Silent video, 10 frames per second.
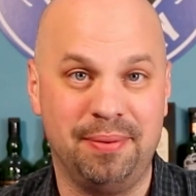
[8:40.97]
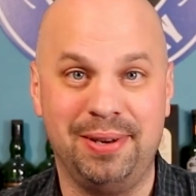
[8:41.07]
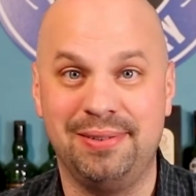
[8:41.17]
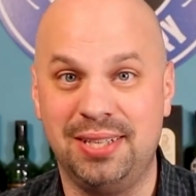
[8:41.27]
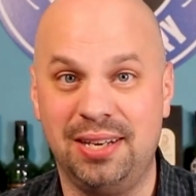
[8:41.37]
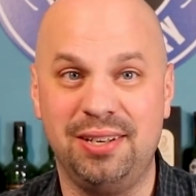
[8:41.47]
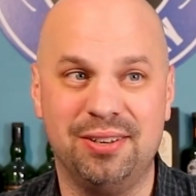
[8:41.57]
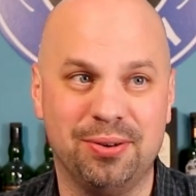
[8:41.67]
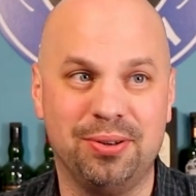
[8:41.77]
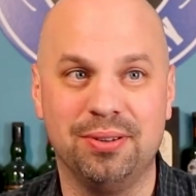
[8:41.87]
I mean, ten
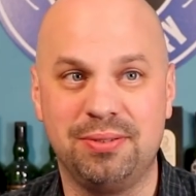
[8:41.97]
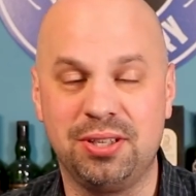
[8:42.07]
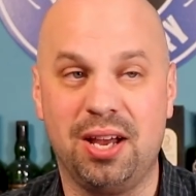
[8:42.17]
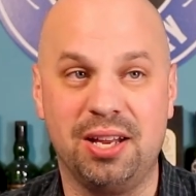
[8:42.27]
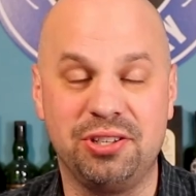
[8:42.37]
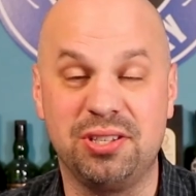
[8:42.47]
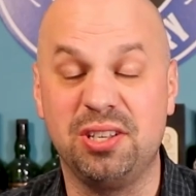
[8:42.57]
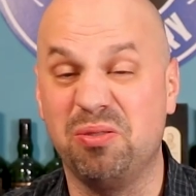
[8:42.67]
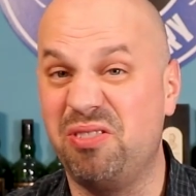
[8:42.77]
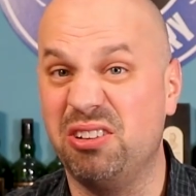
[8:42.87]
year old Scotch is
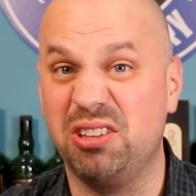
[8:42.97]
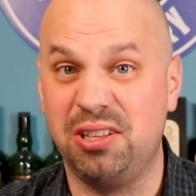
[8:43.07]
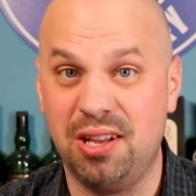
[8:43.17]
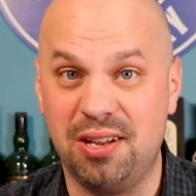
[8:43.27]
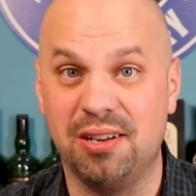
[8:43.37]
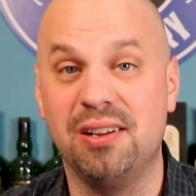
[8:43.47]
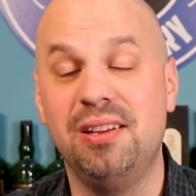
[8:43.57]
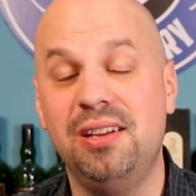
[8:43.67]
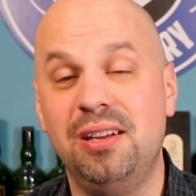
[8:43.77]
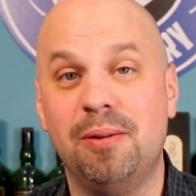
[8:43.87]
still fairly young,
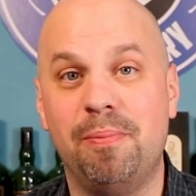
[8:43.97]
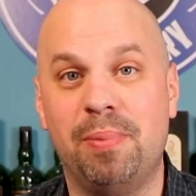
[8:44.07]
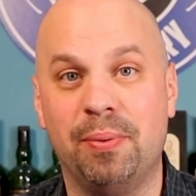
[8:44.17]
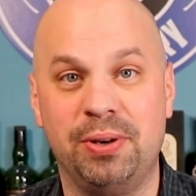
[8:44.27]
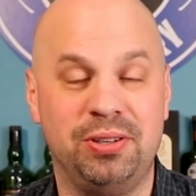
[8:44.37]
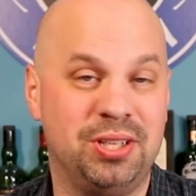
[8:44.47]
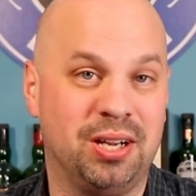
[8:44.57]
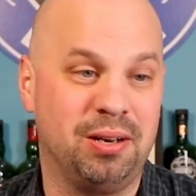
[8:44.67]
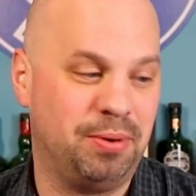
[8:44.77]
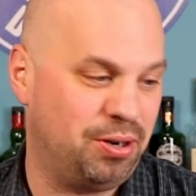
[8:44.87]
but when you're
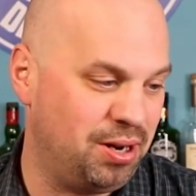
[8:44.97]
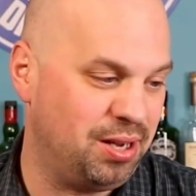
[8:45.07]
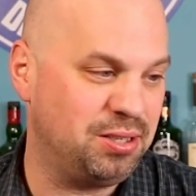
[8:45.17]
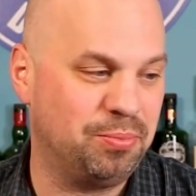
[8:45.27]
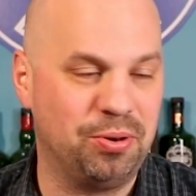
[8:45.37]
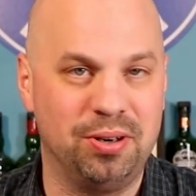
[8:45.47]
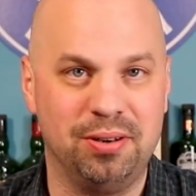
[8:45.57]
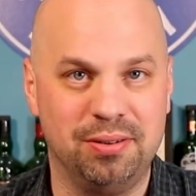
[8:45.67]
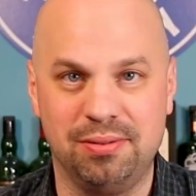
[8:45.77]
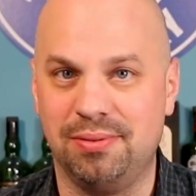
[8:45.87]
talking about an
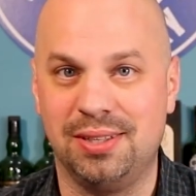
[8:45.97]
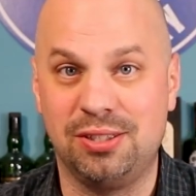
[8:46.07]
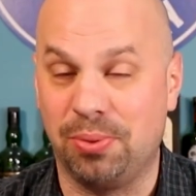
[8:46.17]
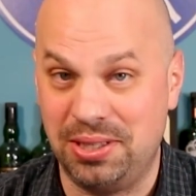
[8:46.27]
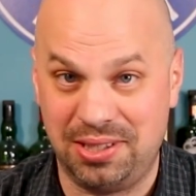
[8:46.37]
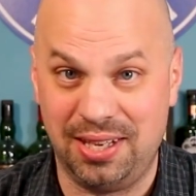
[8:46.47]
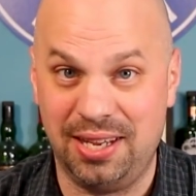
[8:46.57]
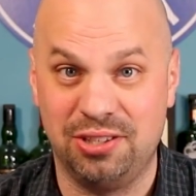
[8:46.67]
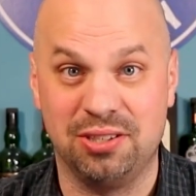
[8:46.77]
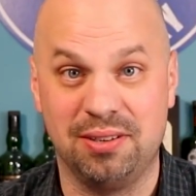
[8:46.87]
Octomore, it's twice the
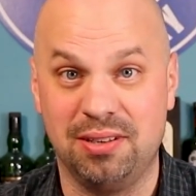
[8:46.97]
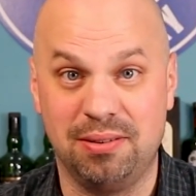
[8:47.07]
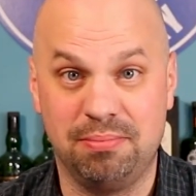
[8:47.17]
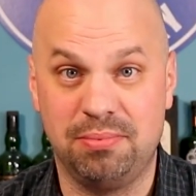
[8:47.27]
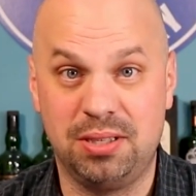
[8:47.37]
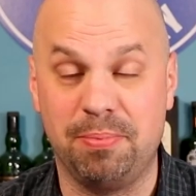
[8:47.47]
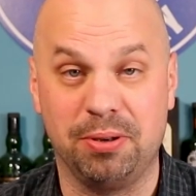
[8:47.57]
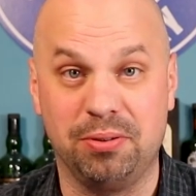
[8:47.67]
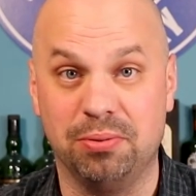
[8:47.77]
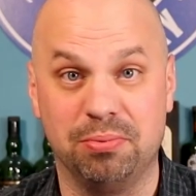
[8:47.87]
age as a
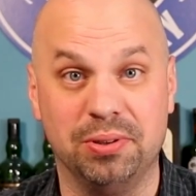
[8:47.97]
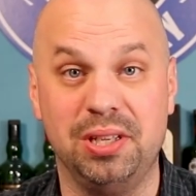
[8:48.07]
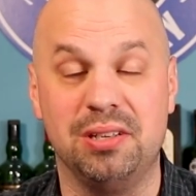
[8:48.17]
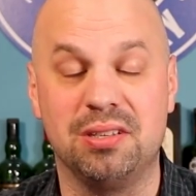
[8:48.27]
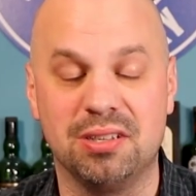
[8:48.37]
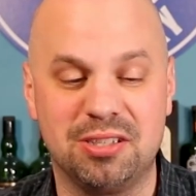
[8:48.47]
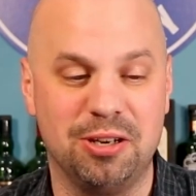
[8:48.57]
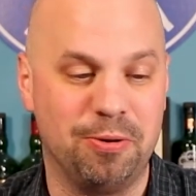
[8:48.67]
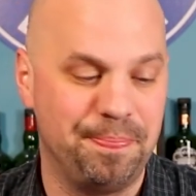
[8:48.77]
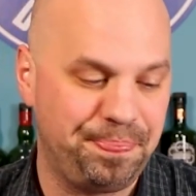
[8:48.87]
typical release.
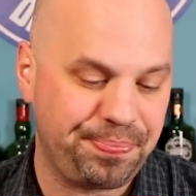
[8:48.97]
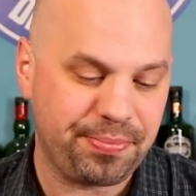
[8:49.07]
So